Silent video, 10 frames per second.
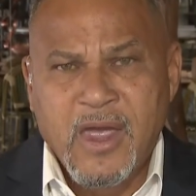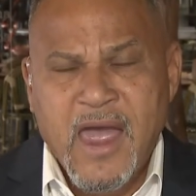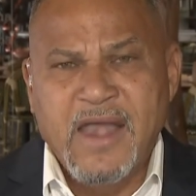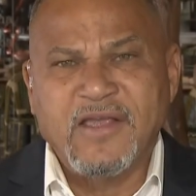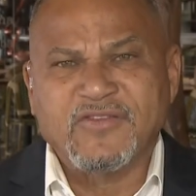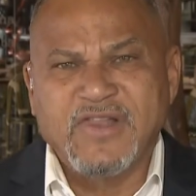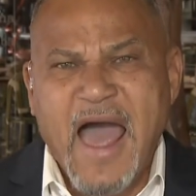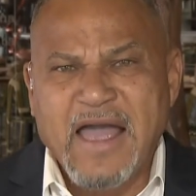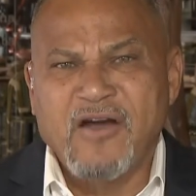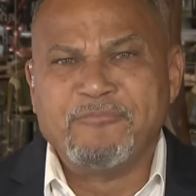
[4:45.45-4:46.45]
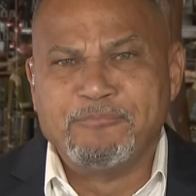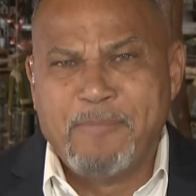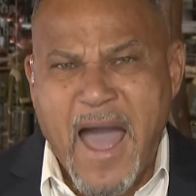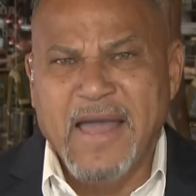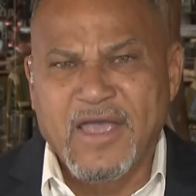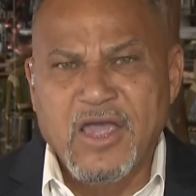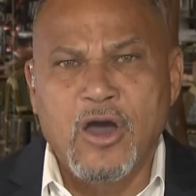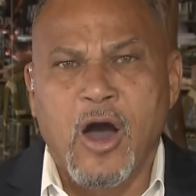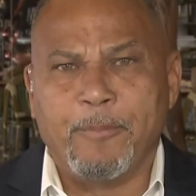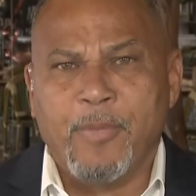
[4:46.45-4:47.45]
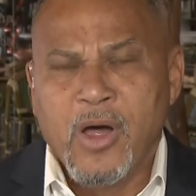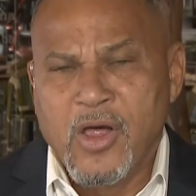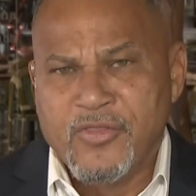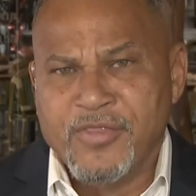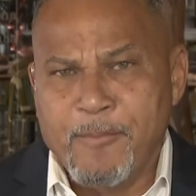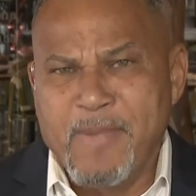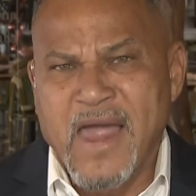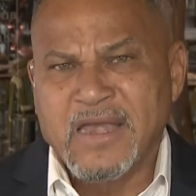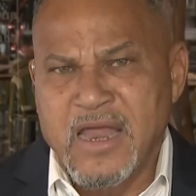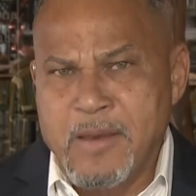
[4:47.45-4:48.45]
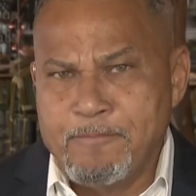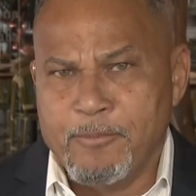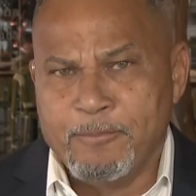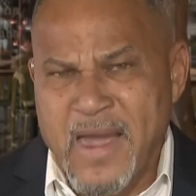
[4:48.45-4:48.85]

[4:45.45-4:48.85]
and his lack of backing up the men and